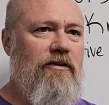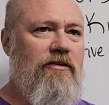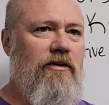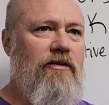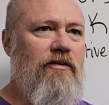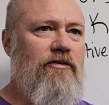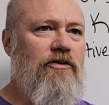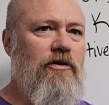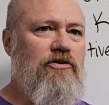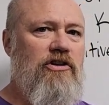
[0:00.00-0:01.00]
they're
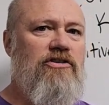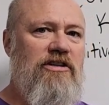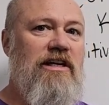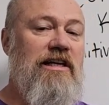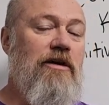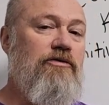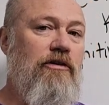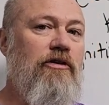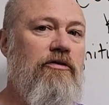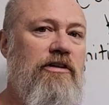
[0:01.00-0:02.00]
they're just sitting down
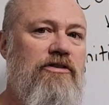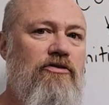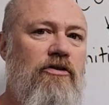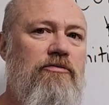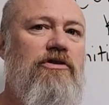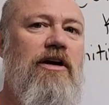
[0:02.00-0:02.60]
to learn these terms.